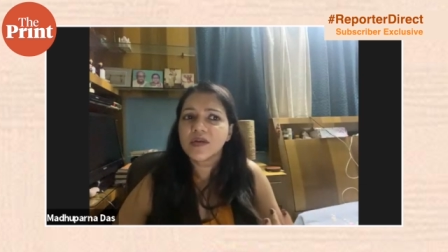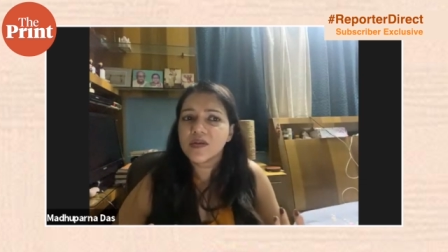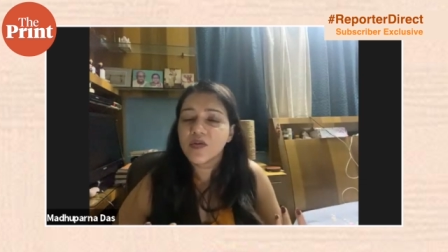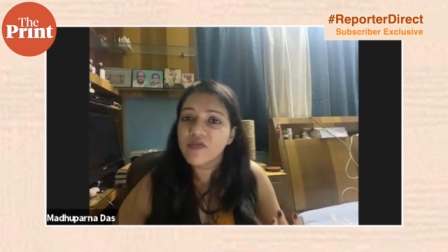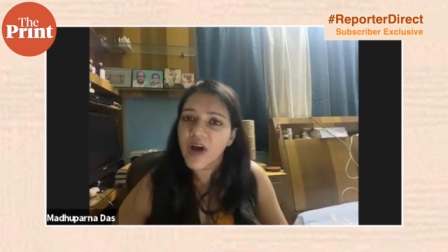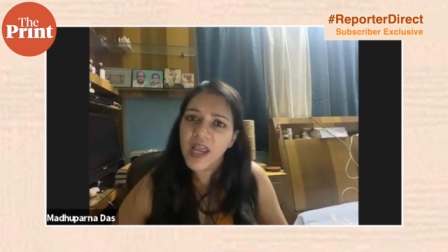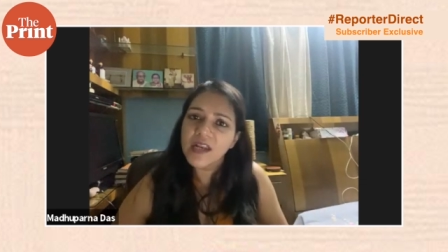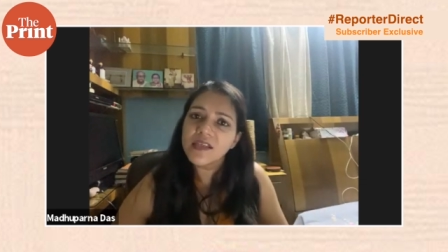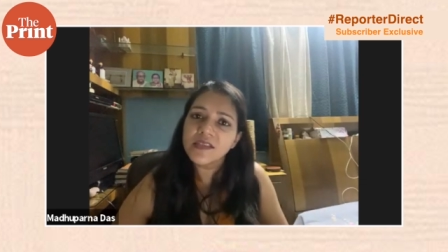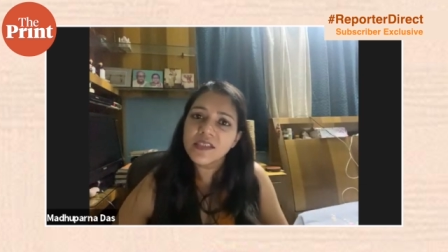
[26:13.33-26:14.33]
no
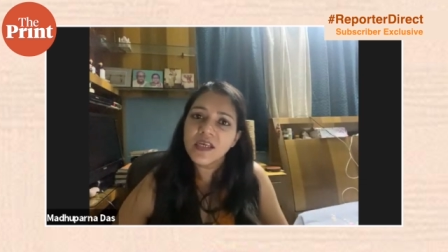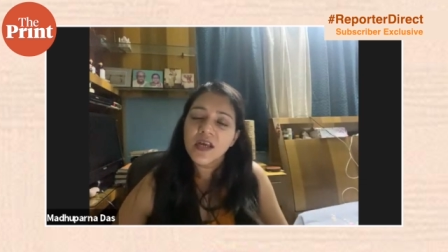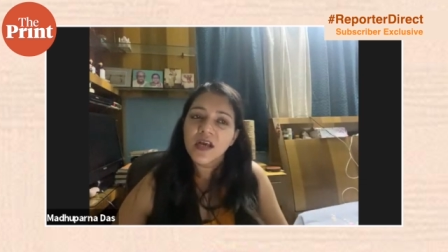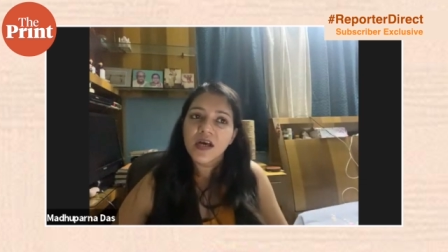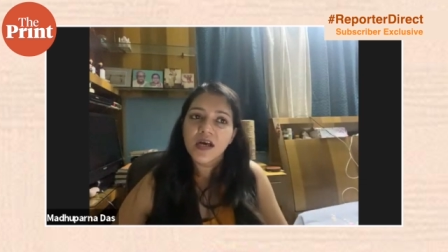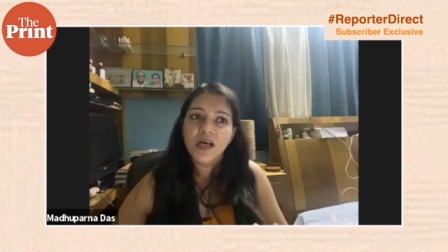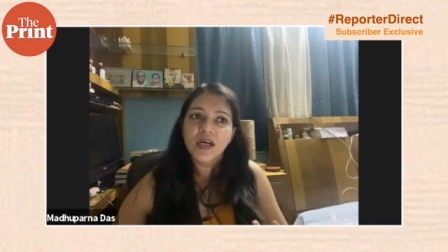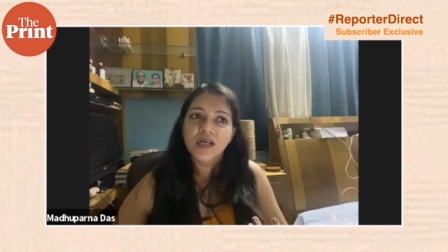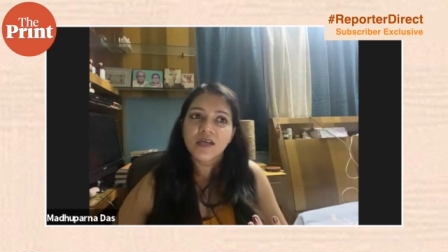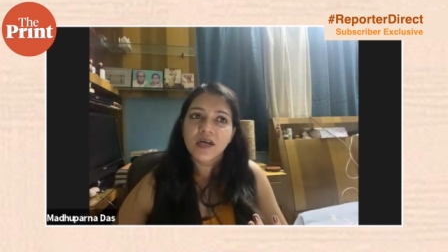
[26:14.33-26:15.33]
violence
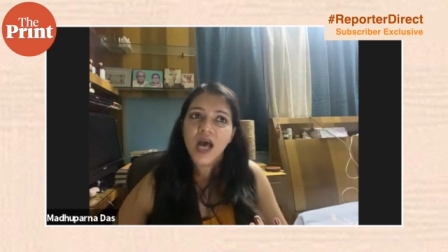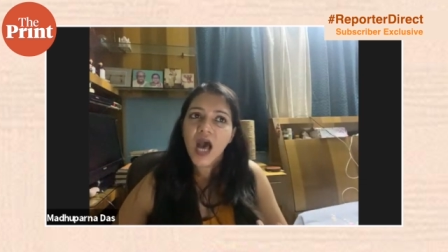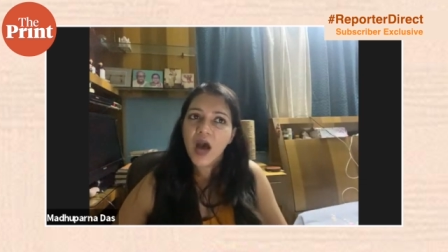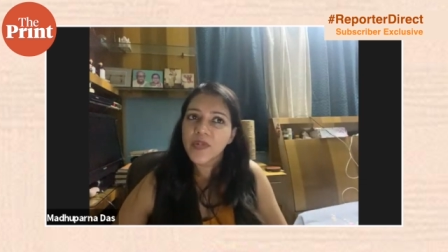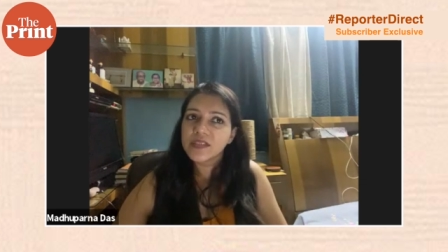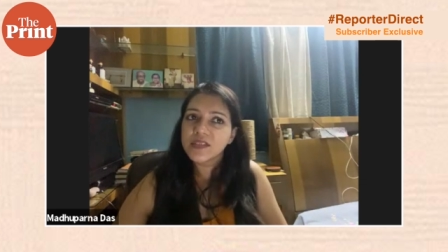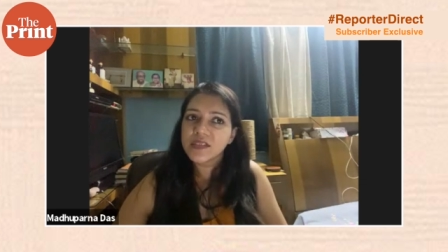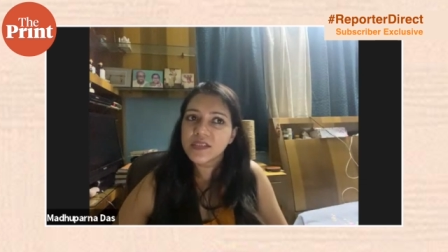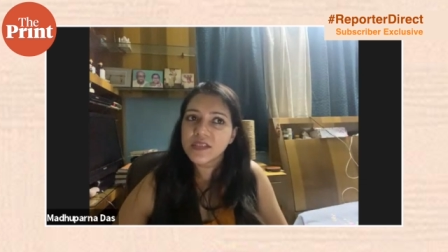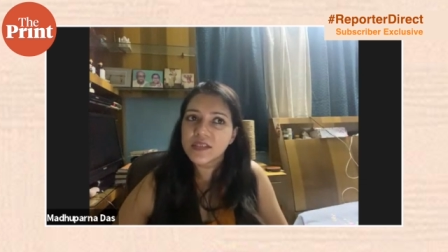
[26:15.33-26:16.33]
uh,
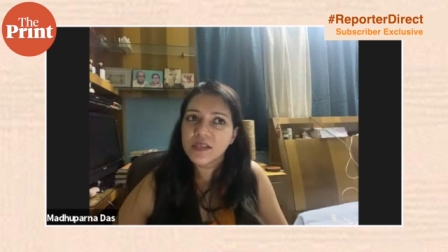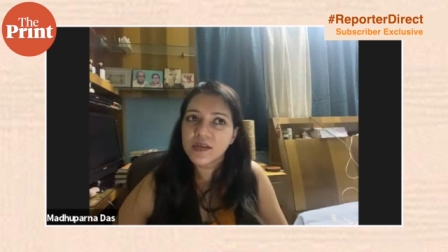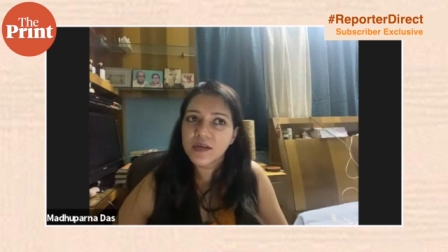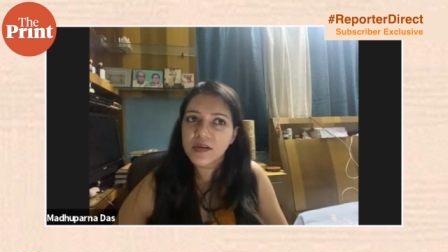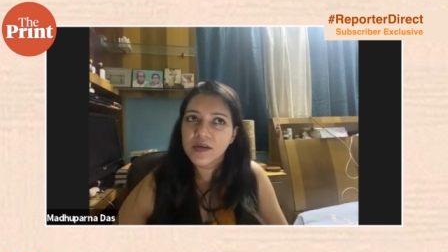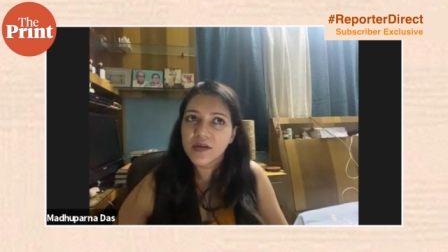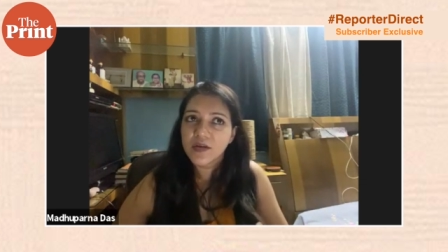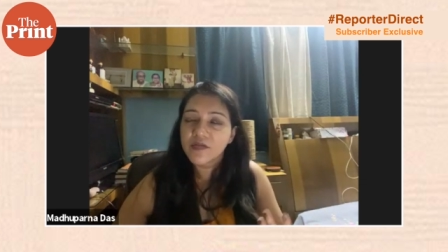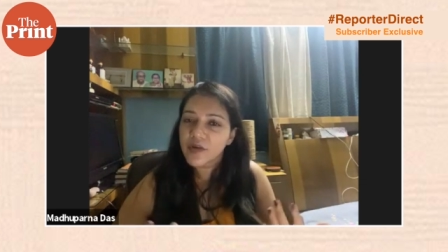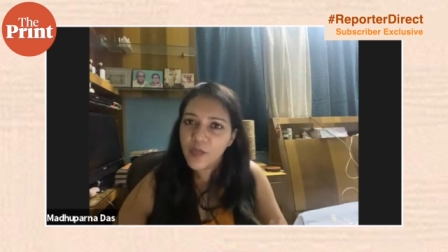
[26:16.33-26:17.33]
happens
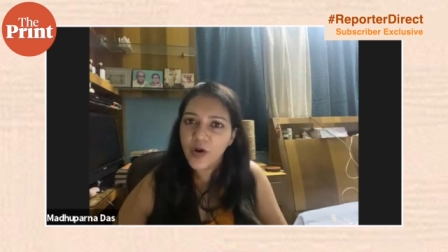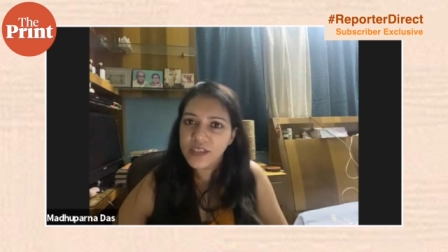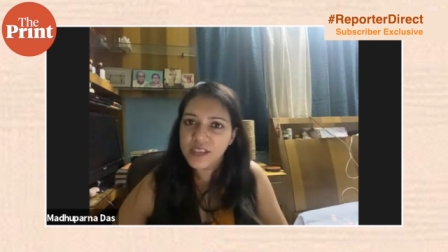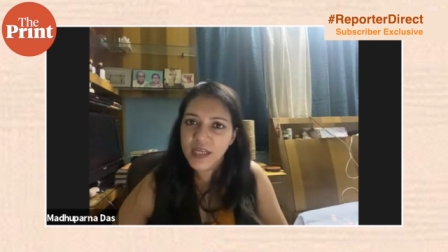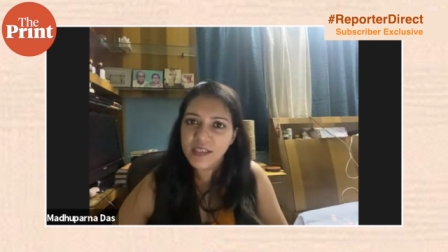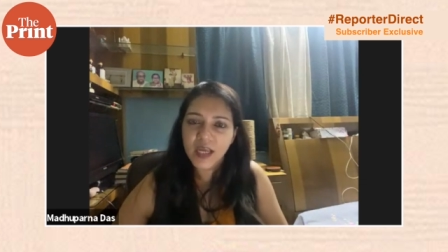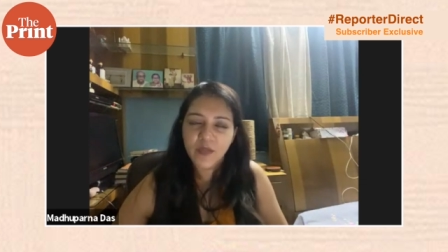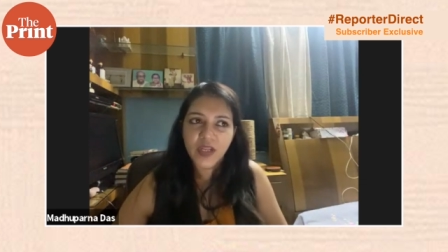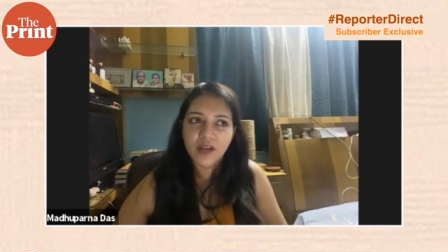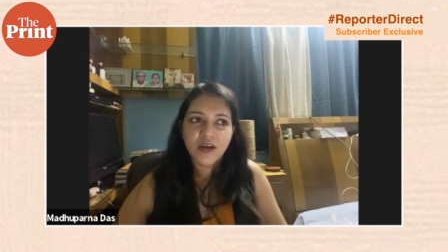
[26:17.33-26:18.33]
from all sides i
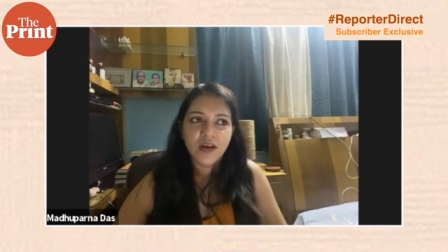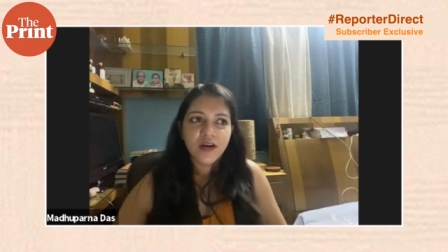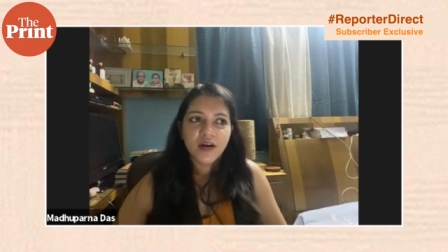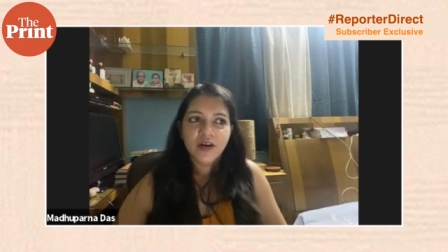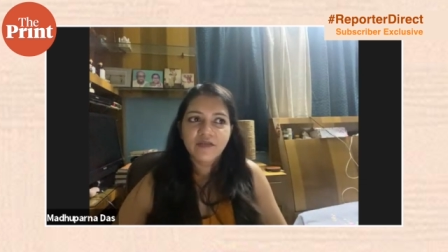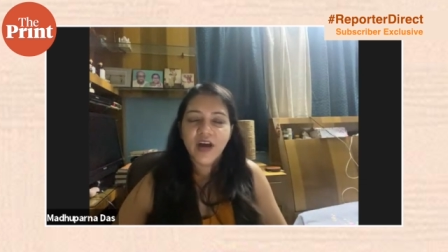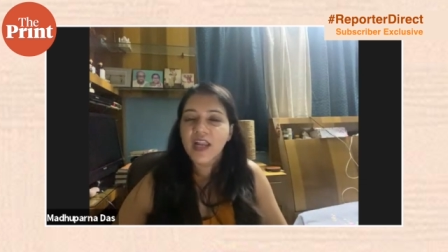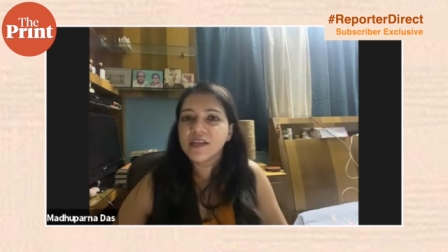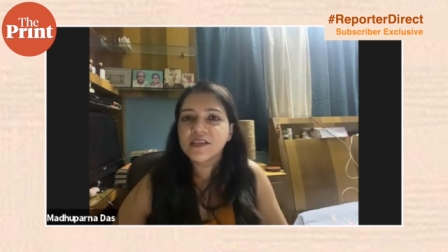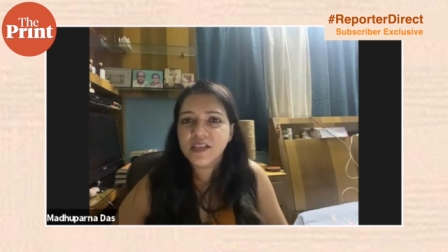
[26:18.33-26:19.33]
mean uh,
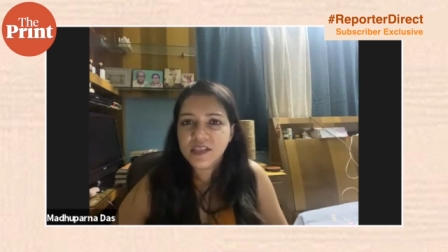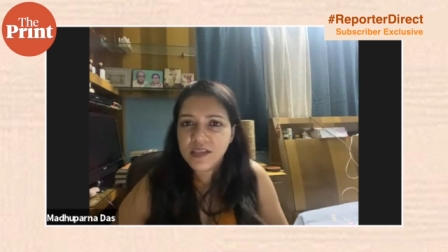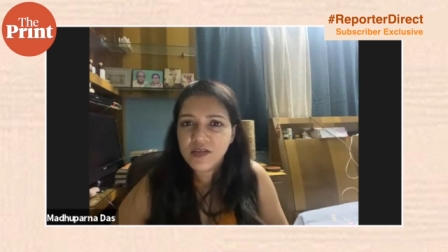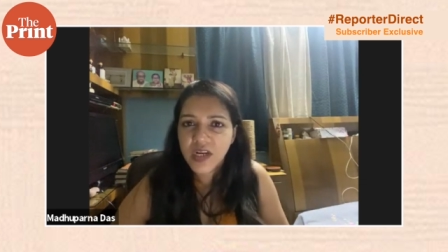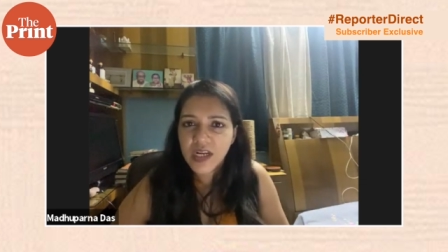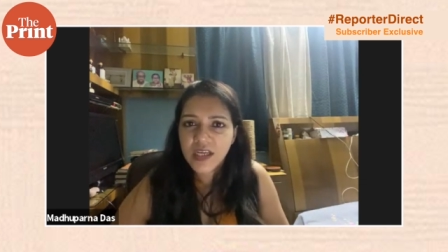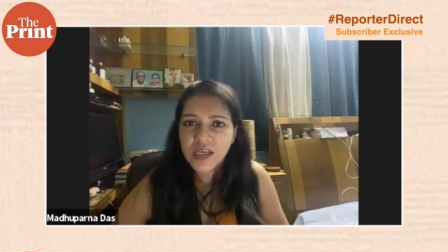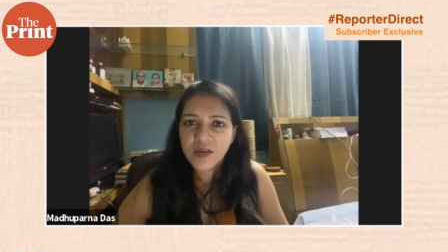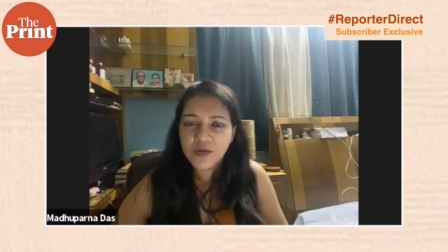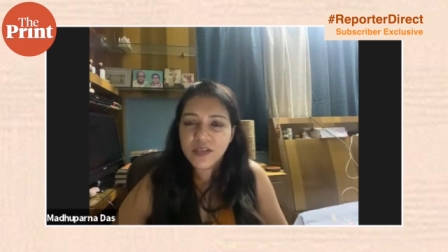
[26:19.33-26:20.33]
violence doesn't really
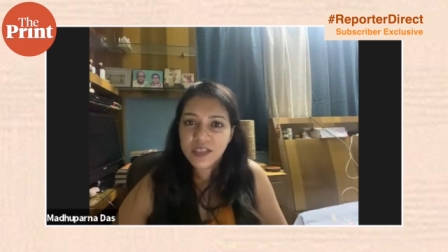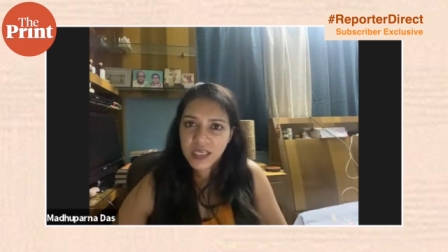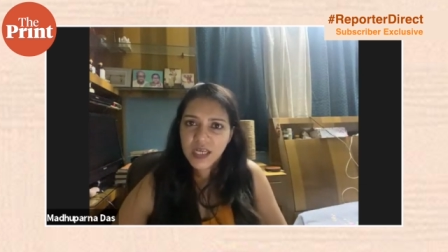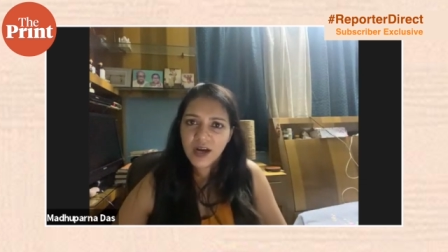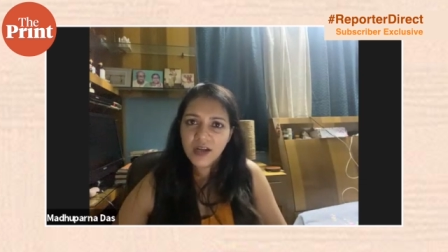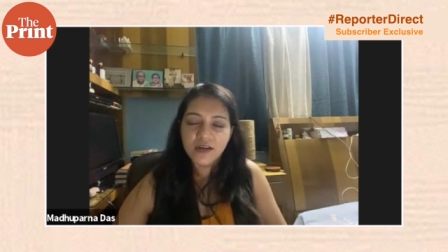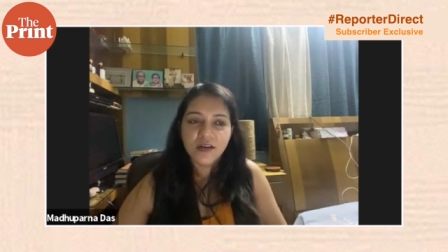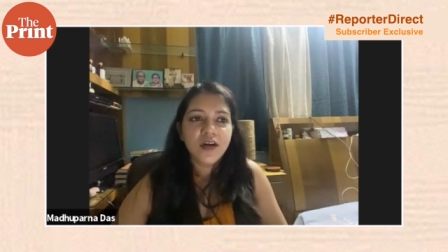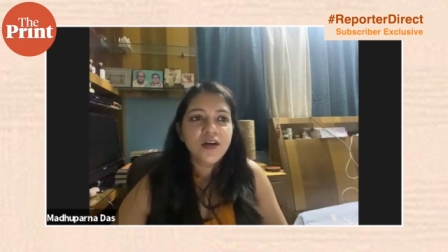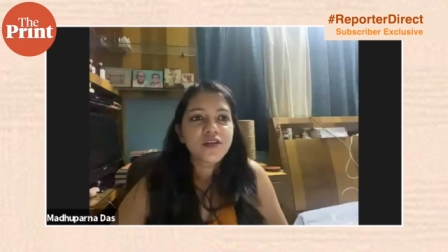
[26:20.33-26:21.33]
you know see color
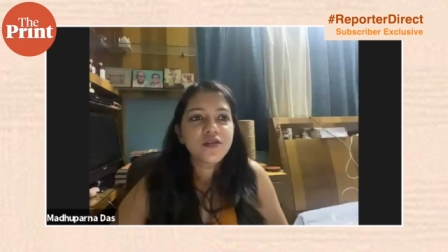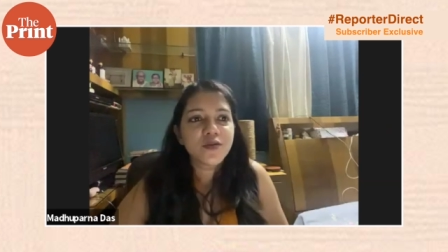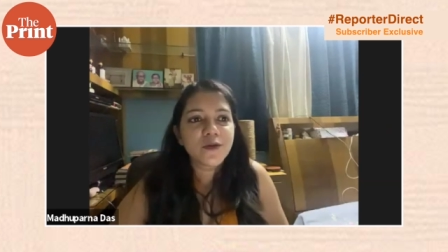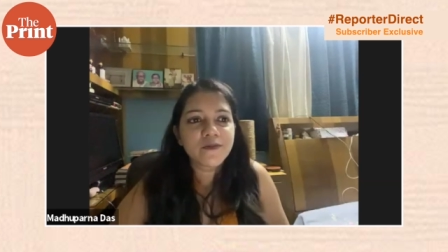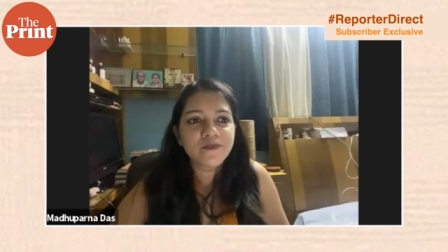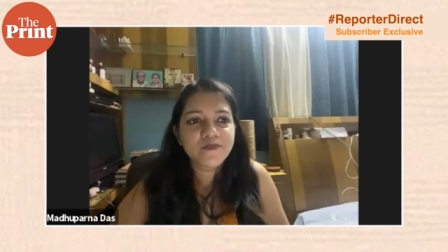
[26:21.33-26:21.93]
so